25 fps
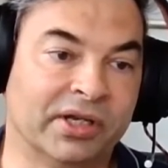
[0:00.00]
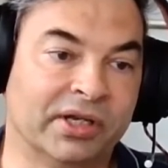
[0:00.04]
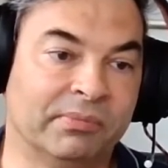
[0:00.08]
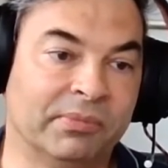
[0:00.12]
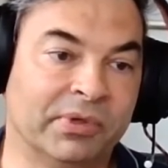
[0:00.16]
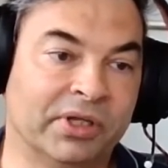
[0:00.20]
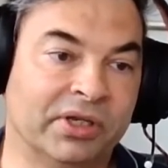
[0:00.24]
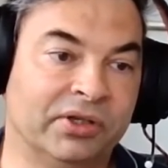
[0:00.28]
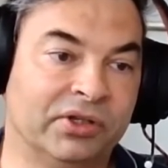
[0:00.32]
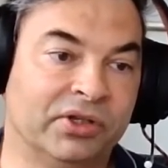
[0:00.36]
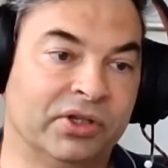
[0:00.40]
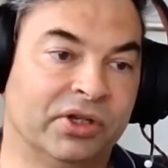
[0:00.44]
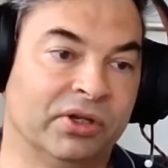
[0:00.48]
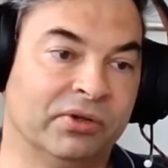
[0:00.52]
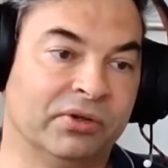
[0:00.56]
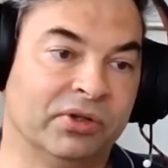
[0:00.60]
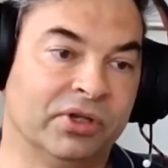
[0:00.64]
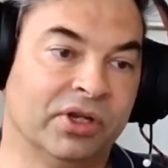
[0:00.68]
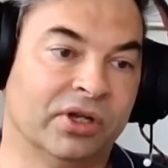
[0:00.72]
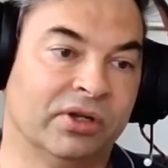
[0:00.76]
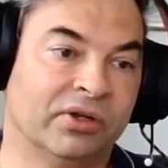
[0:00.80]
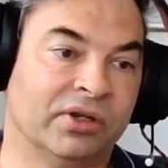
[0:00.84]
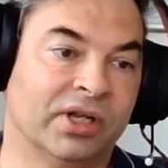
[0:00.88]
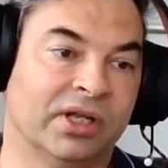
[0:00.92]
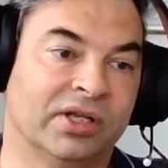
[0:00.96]
I mean,
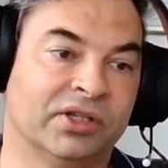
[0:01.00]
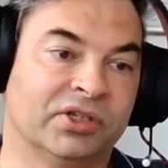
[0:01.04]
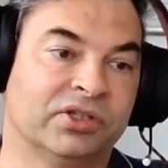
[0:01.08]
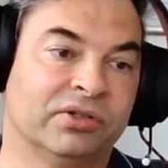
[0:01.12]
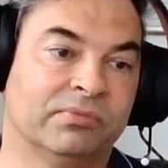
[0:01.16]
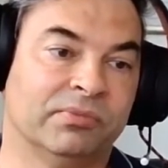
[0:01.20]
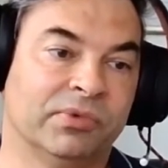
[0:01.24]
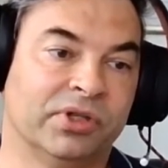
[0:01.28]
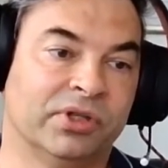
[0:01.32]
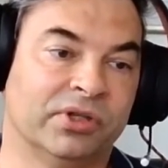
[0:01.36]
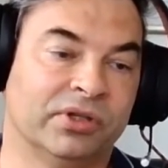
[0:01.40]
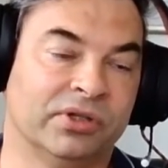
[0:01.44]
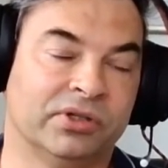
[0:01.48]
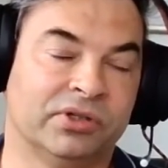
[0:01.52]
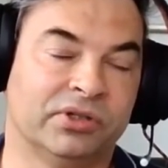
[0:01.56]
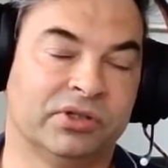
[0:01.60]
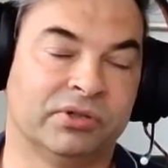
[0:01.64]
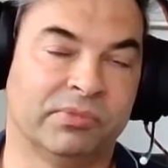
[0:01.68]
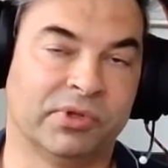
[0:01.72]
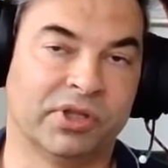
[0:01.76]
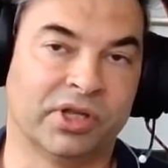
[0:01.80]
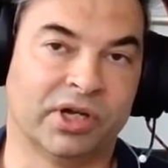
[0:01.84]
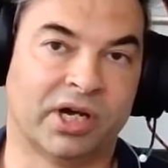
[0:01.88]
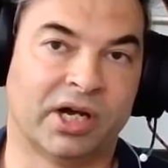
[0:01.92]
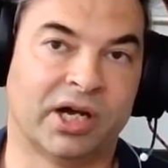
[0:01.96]
like some of
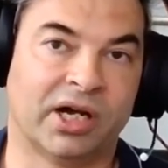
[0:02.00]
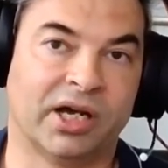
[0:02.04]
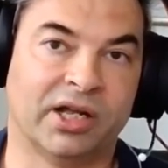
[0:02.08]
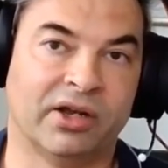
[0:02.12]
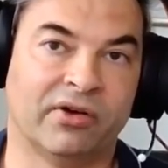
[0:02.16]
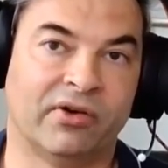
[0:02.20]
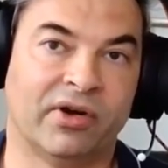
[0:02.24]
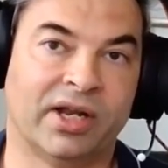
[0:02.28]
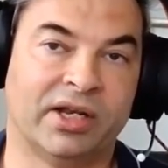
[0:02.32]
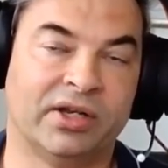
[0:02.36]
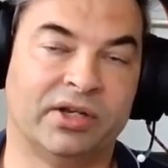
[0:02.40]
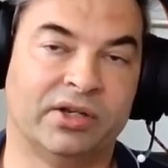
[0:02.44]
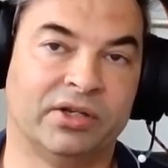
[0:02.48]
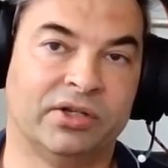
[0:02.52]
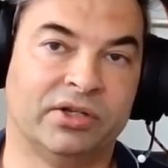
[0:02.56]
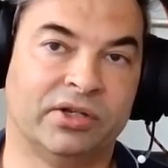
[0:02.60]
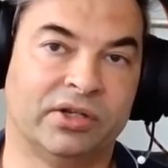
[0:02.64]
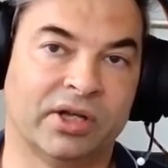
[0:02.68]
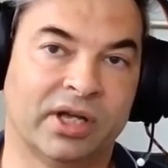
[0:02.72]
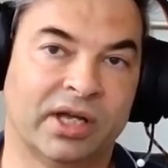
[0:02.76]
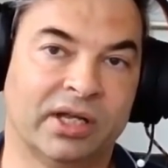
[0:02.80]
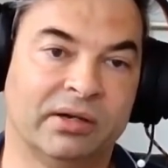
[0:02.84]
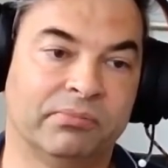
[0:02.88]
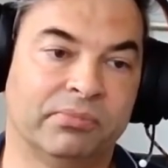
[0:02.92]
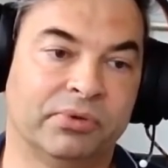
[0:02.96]
the higher end
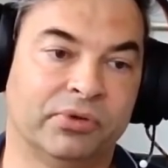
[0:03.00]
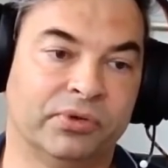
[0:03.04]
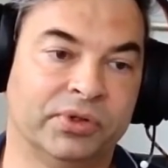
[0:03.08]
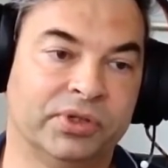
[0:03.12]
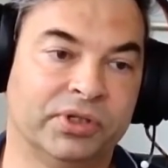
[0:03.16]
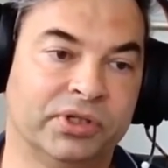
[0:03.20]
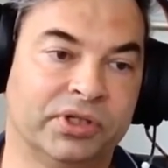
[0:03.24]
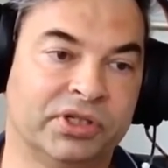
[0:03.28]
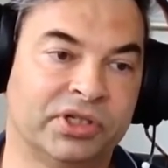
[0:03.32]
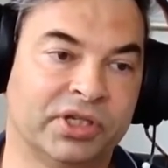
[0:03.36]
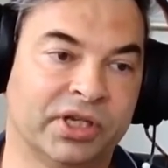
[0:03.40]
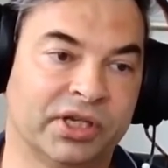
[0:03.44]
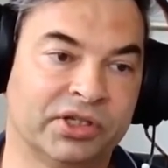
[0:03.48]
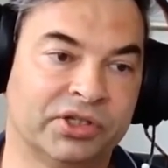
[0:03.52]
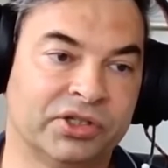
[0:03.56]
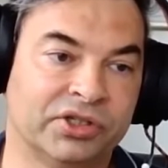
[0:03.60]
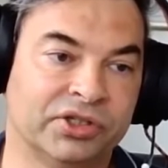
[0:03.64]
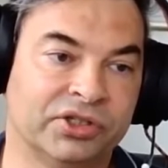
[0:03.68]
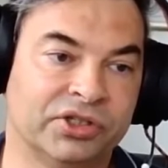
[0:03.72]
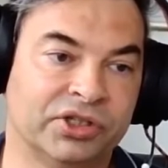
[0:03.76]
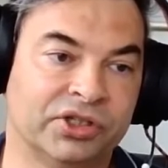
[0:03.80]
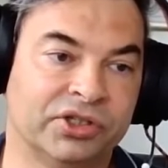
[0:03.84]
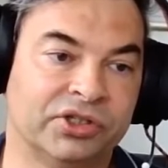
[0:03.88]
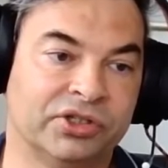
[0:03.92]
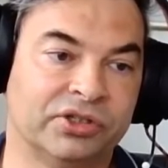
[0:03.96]
endpoint detection
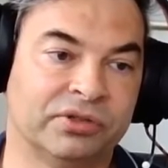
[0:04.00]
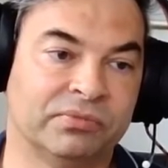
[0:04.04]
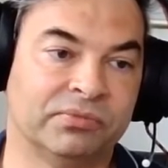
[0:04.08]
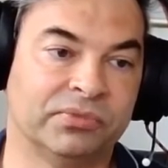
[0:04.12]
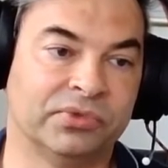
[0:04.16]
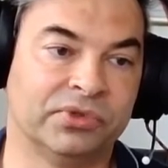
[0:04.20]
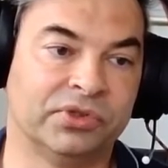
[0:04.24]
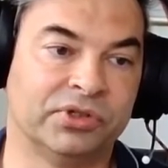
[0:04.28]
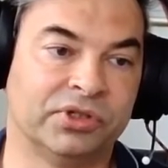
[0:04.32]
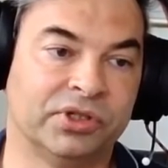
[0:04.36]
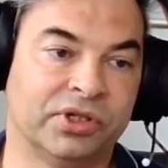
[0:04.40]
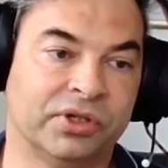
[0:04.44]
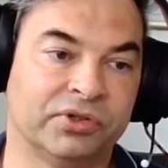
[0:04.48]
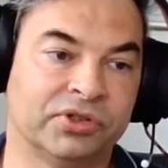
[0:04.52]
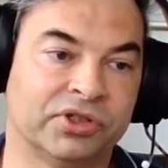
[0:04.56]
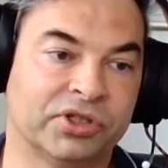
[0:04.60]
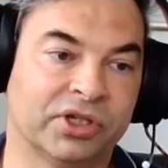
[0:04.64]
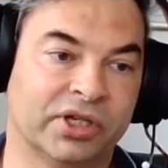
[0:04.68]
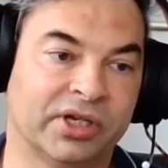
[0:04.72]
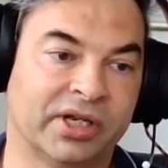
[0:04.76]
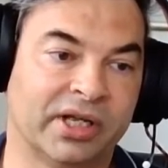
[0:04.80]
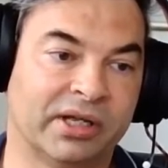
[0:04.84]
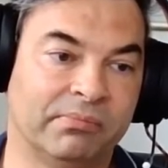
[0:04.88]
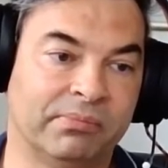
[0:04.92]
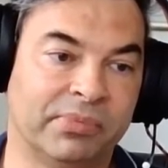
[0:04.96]
systems,
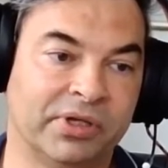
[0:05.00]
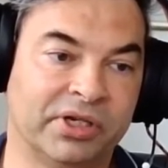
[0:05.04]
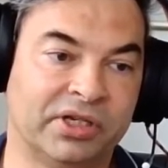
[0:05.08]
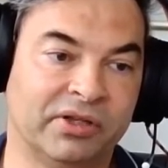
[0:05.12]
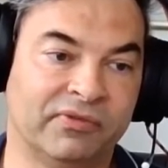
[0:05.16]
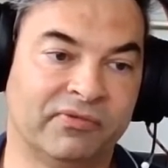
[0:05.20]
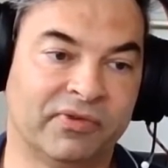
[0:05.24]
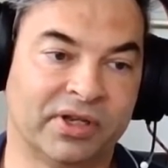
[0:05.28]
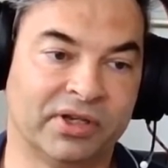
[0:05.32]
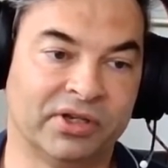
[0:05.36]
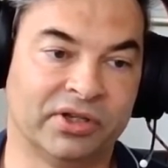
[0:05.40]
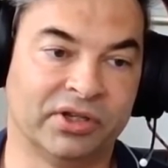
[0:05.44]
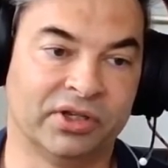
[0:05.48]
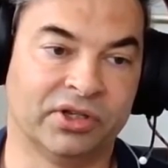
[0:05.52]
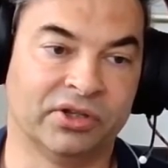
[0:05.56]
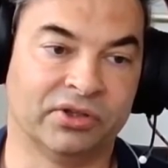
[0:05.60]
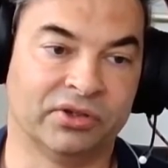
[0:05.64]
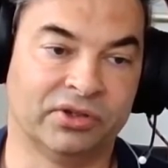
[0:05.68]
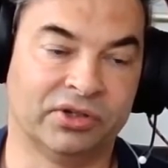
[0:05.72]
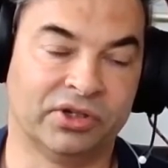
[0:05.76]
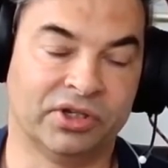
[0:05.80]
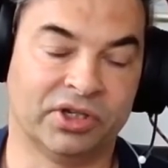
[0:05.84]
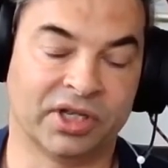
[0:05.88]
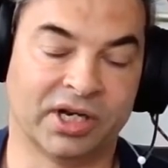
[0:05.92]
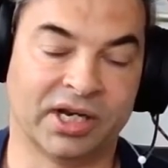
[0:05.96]
Cynet and Bitdefender
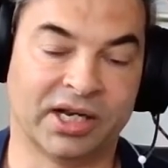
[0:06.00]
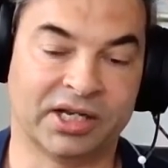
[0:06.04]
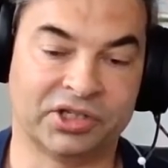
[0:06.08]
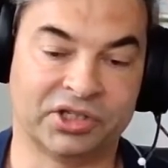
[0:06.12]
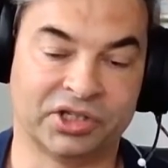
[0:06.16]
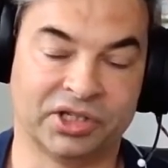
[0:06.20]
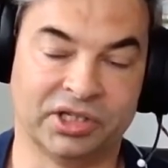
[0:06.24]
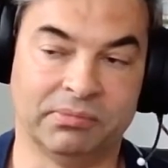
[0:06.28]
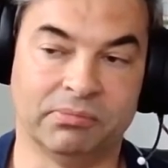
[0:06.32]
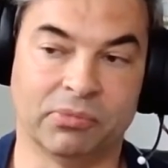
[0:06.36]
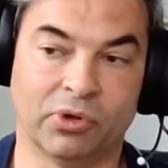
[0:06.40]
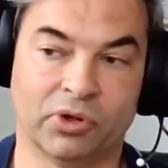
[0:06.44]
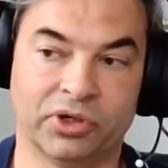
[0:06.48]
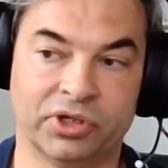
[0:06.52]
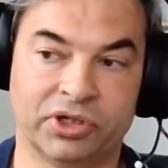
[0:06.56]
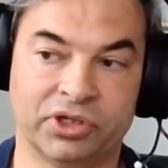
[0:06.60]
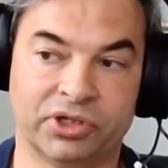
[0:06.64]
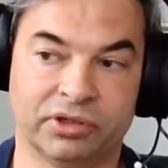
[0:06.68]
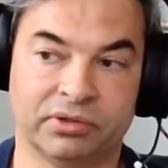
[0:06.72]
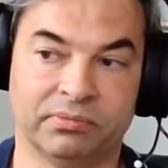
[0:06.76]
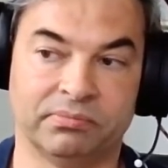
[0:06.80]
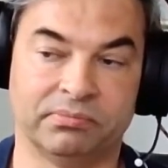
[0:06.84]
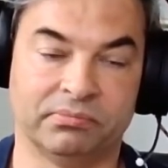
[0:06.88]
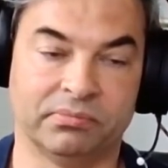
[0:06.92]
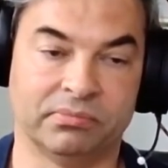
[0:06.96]
can actually
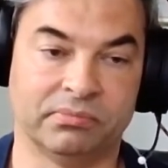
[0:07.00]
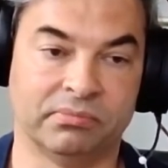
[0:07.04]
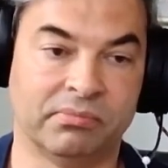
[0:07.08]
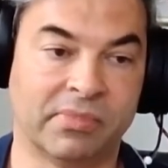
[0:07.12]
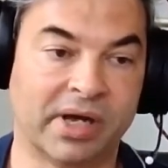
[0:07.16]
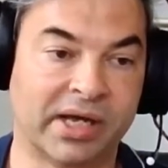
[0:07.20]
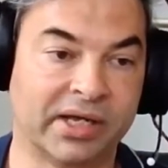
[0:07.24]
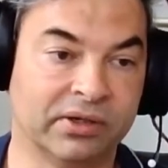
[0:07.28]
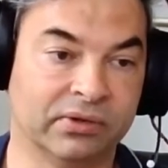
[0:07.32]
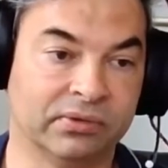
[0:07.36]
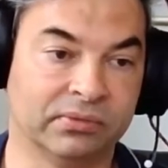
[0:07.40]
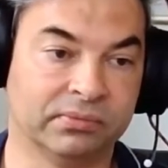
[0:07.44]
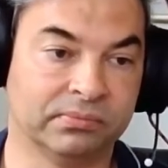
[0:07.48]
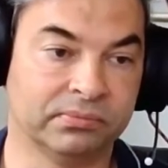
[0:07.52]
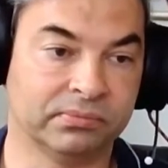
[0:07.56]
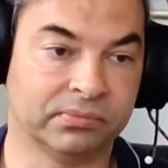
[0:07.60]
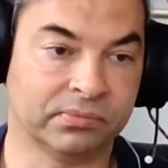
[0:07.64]
monitor mail